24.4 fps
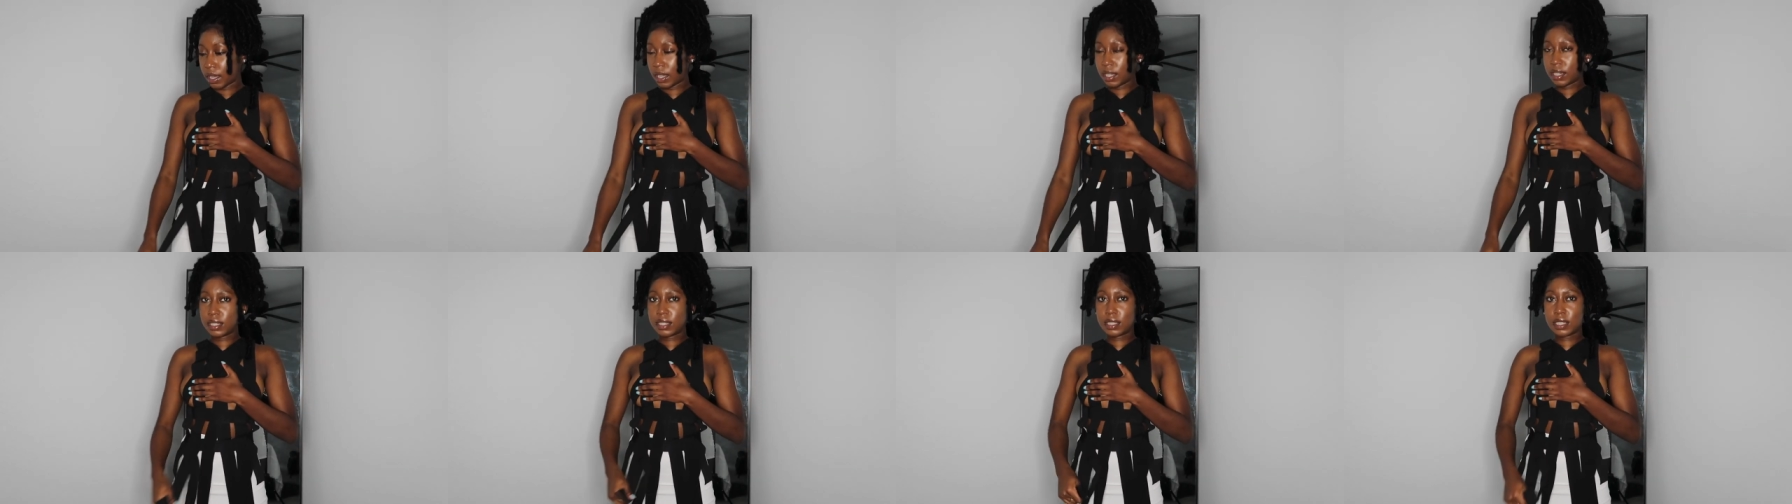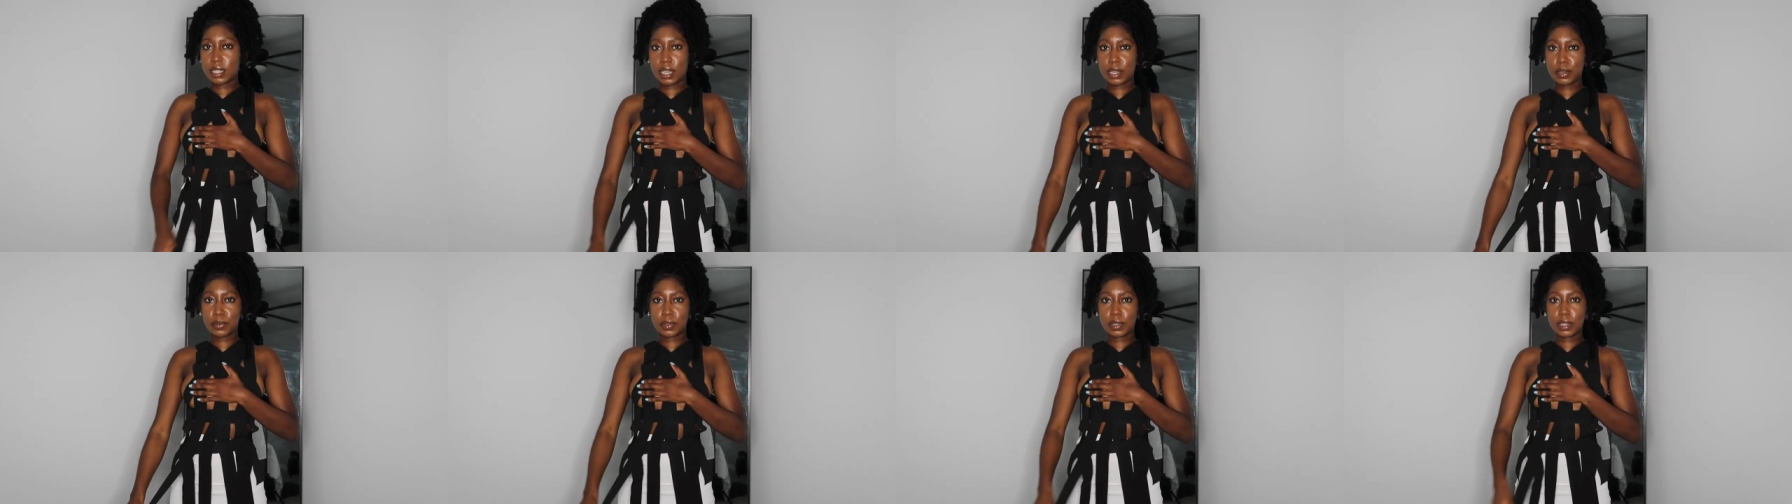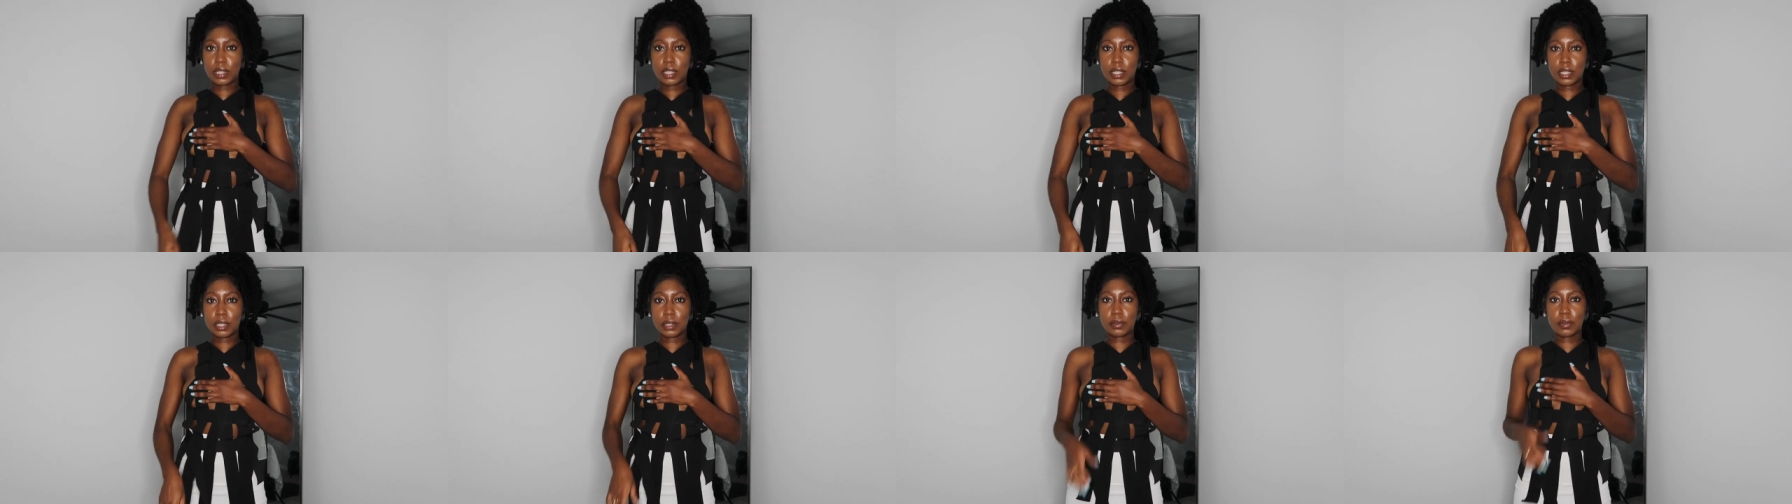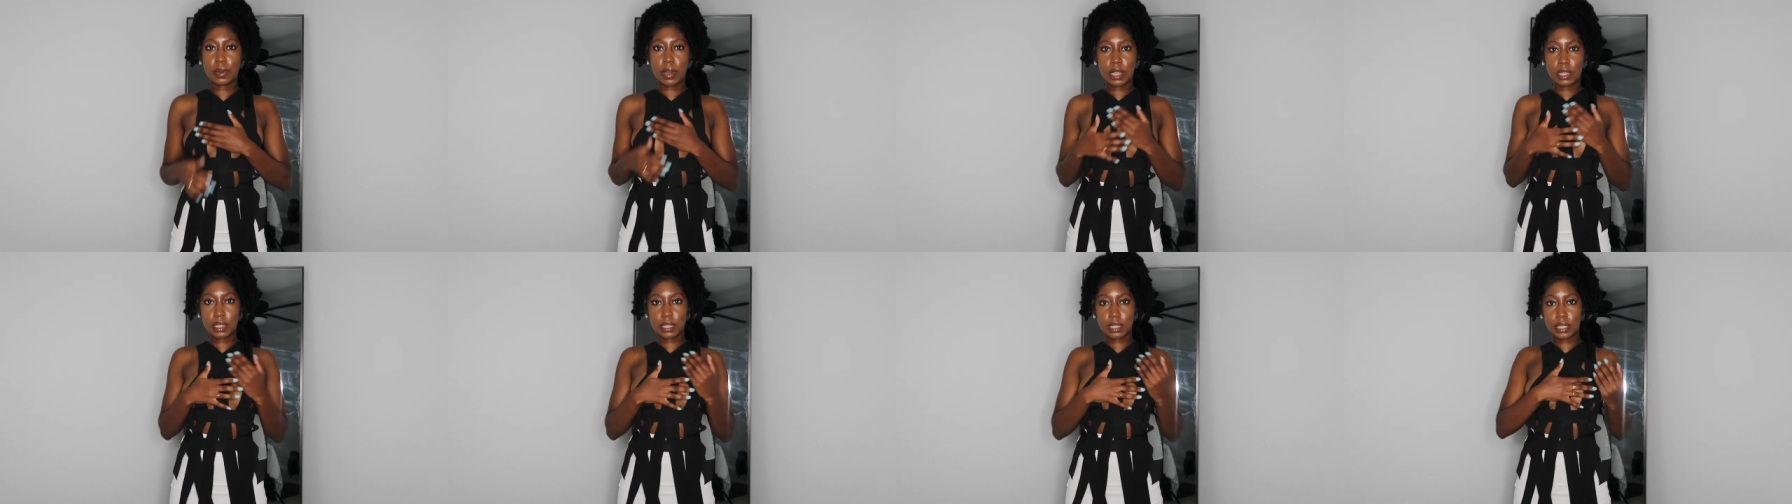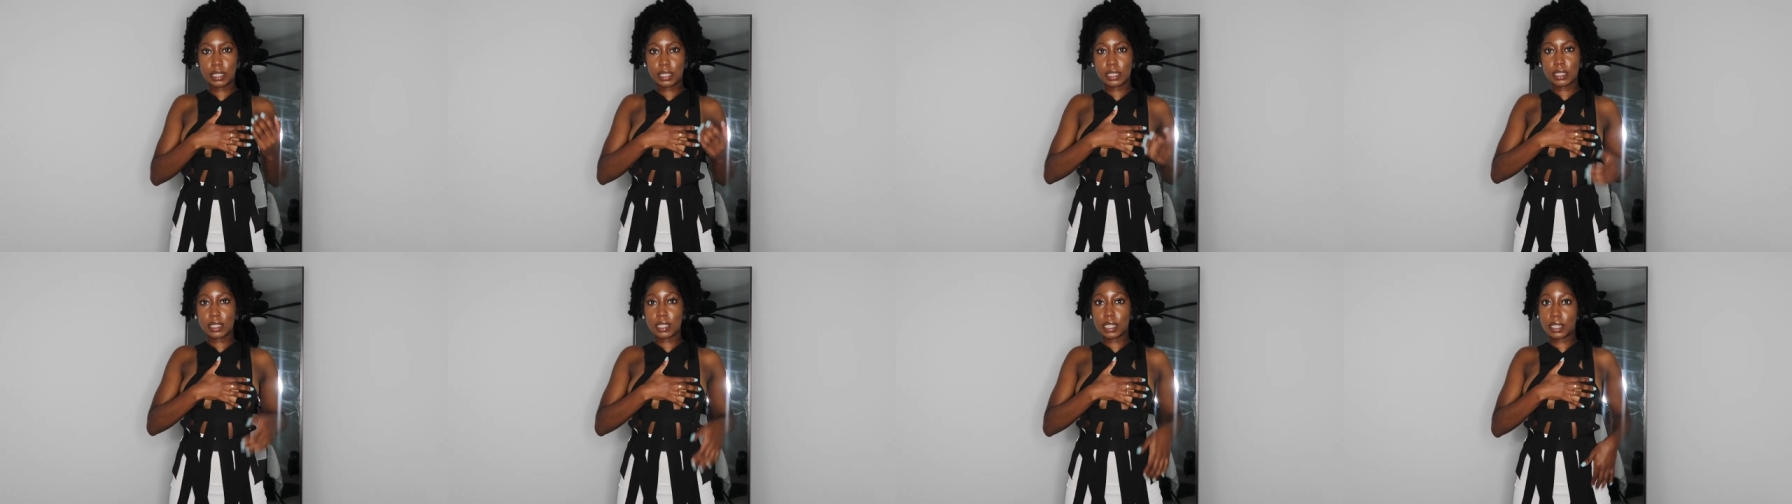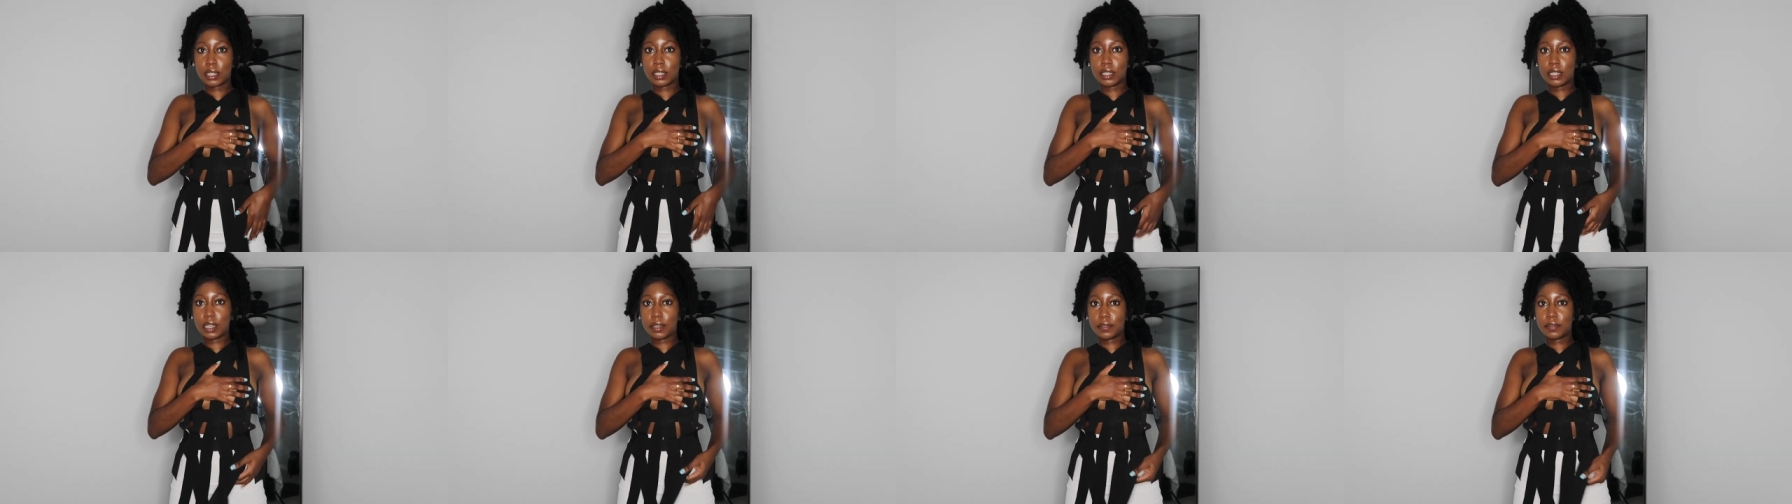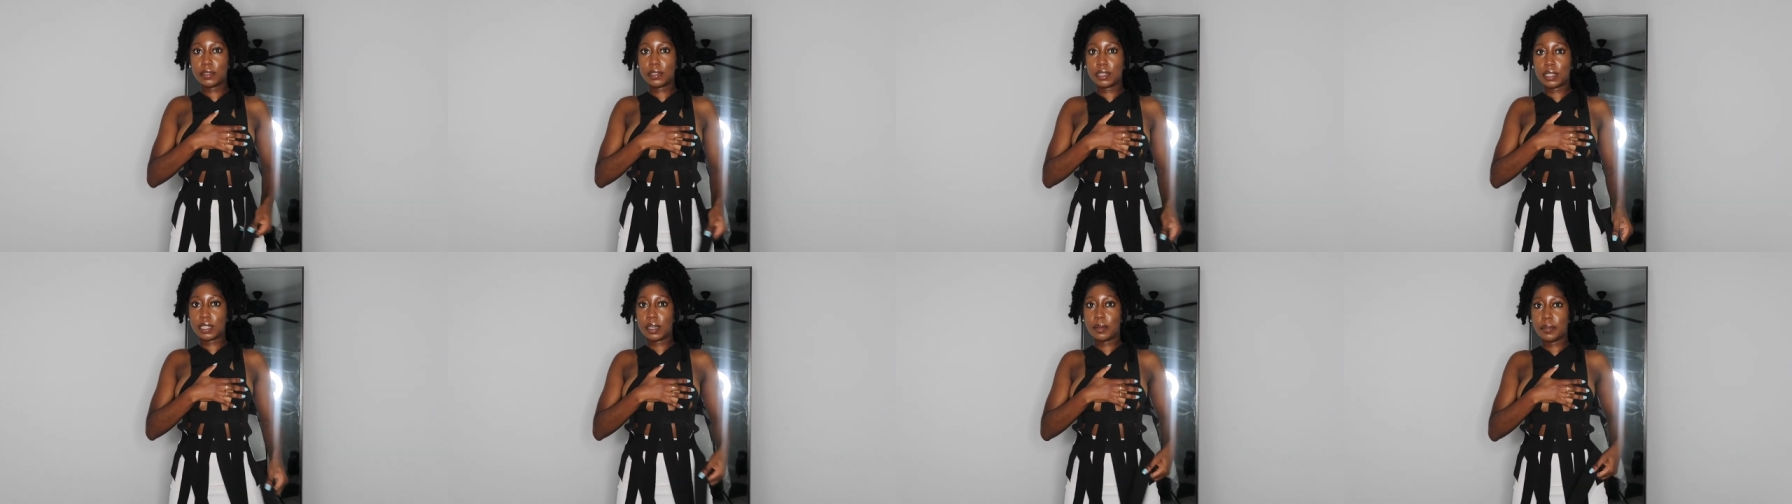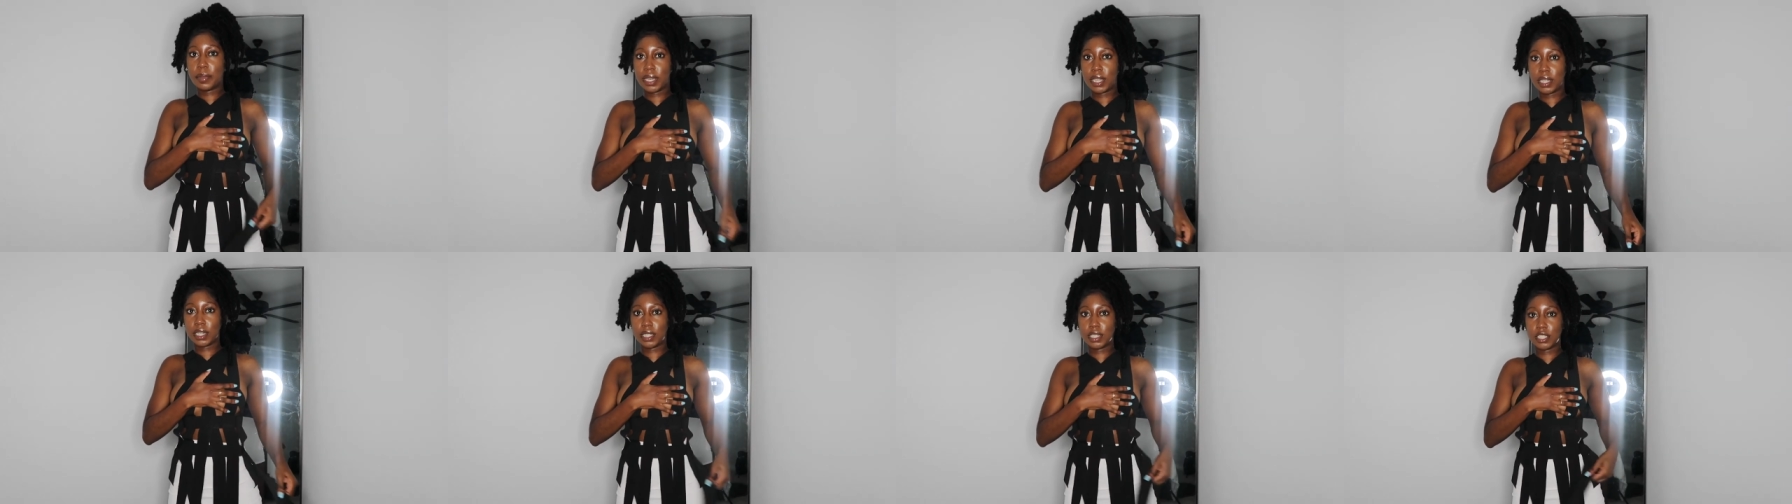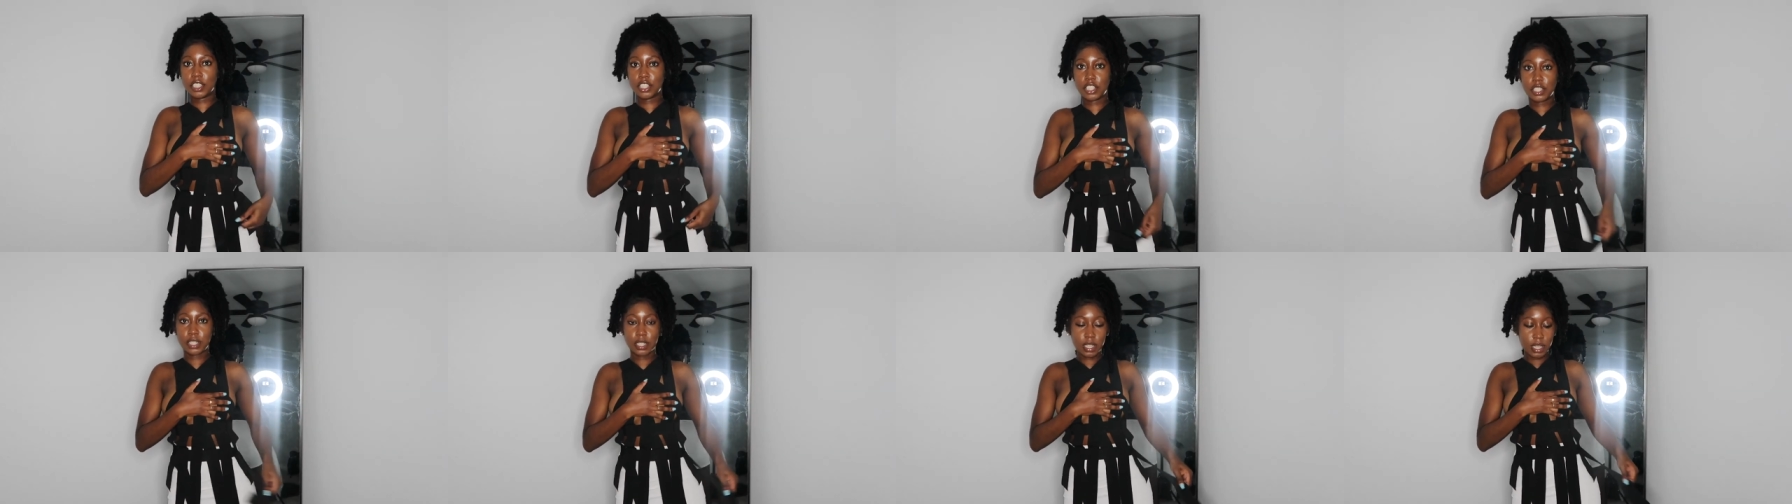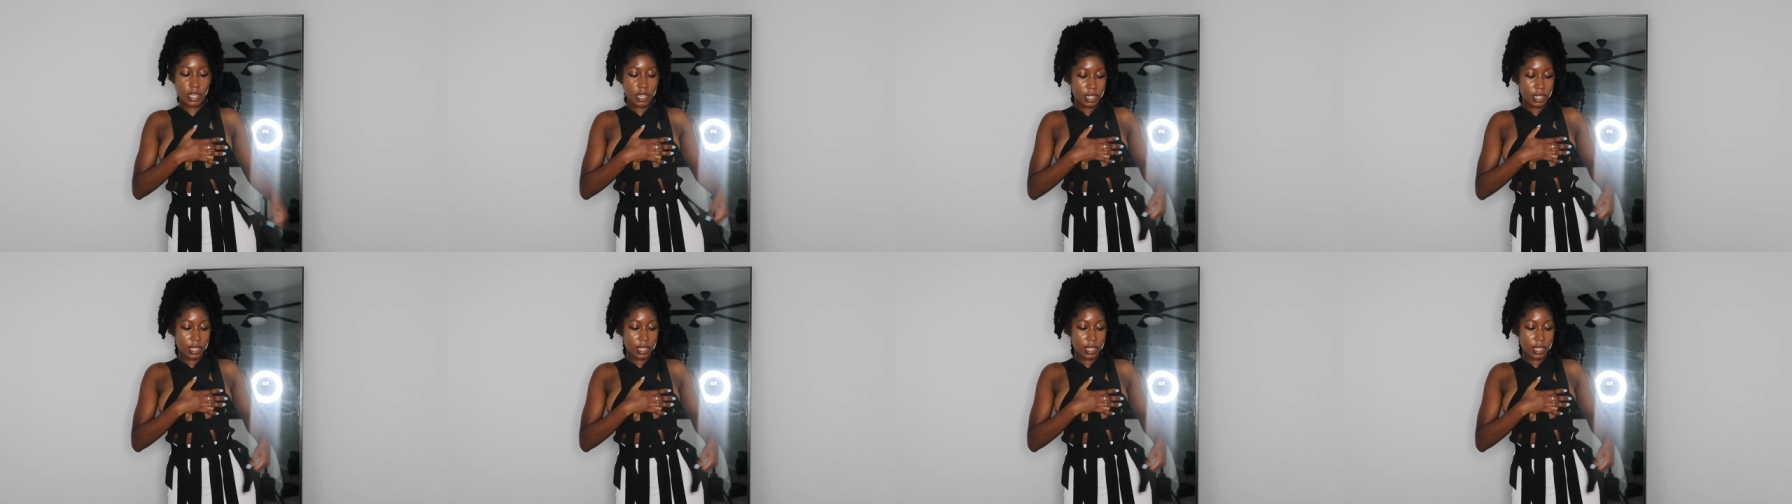it's like really good quality. It's like definitely a bandage